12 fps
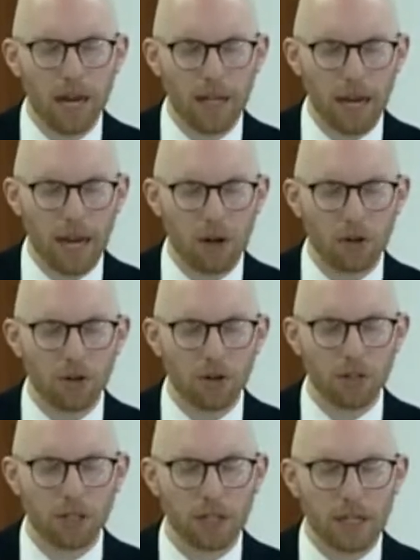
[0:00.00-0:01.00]
and the
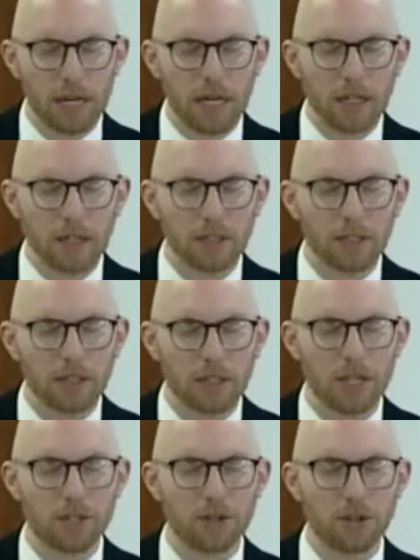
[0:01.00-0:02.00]
elders and the deacons
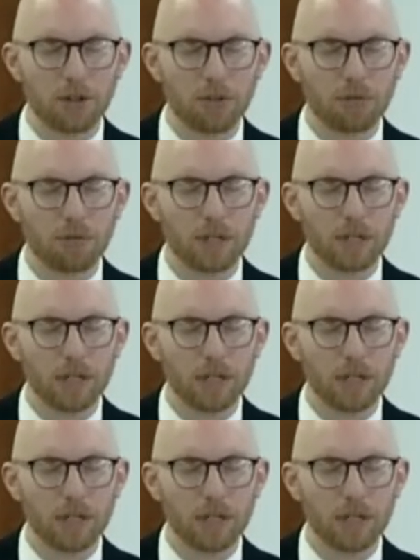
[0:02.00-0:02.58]
as they serve